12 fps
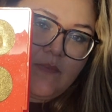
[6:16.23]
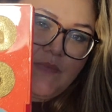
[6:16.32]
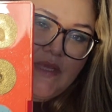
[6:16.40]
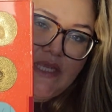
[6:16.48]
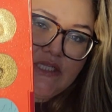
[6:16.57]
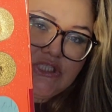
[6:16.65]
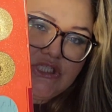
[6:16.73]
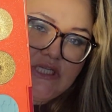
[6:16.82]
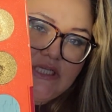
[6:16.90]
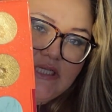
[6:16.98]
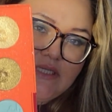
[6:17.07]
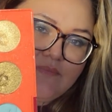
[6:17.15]

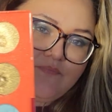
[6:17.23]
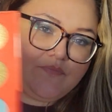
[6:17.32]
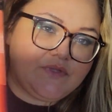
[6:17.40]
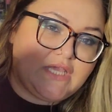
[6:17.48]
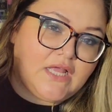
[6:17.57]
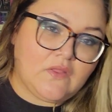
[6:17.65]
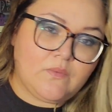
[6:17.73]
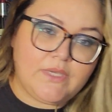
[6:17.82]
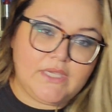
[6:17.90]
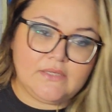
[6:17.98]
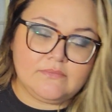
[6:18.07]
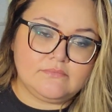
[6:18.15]
peachy,
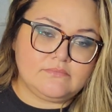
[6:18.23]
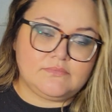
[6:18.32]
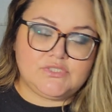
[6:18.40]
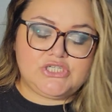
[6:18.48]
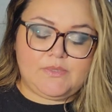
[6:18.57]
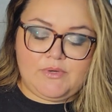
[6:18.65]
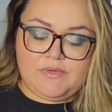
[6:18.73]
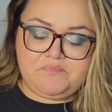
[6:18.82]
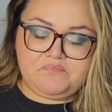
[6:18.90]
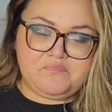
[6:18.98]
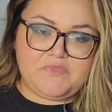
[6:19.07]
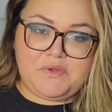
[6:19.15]
yellowy shimmer.
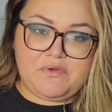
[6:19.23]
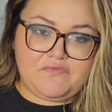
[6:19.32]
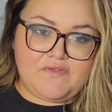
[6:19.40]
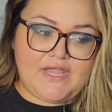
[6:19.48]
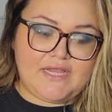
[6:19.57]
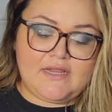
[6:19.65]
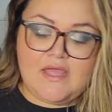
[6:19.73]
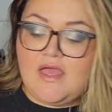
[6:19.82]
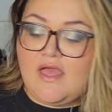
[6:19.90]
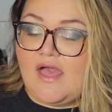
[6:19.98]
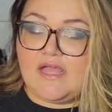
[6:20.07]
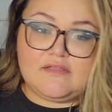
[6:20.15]
They were fine.
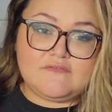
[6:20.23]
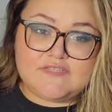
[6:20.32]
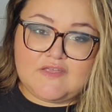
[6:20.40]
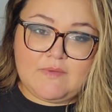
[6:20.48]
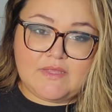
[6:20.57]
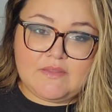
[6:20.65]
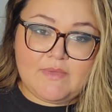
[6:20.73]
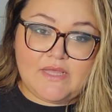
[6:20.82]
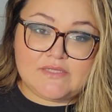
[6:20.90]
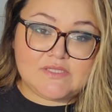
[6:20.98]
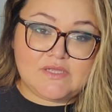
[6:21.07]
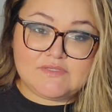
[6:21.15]
I love Saved by the
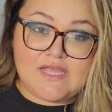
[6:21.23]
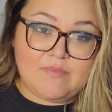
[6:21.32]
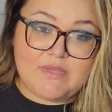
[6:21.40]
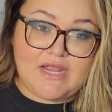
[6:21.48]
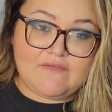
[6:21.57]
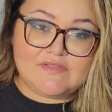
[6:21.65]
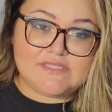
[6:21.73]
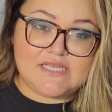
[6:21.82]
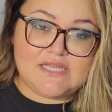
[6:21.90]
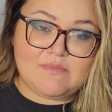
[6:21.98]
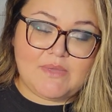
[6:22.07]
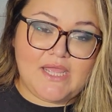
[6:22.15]
Bell, so I was happy to have this
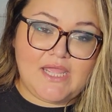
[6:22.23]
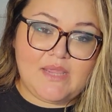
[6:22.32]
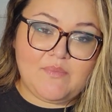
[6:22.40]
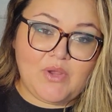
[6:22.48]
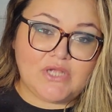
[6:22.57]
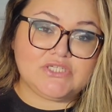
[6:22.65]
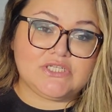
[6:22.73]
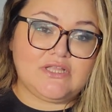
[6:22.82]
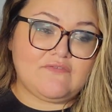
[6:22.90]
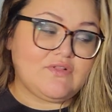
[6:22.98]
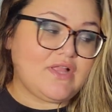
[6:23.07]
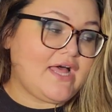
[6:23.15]
in my Project
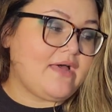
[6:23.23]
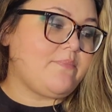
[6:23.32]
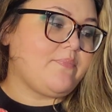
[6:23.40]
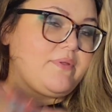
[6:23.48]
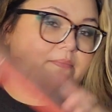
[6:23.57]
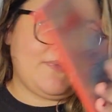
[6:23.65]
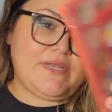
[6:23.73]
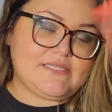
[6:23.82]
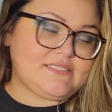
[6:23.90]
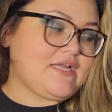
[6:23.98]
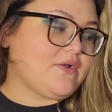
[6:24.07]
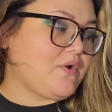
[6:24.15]
Level Up, but
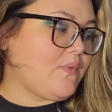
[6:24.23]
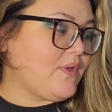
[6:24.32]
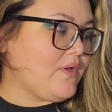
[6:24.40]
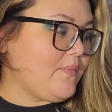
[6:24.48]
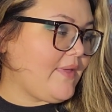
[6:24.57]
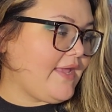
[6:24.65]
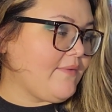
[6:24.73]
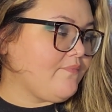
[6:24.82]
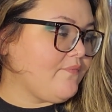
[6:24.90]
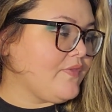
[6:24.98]
it's now going away,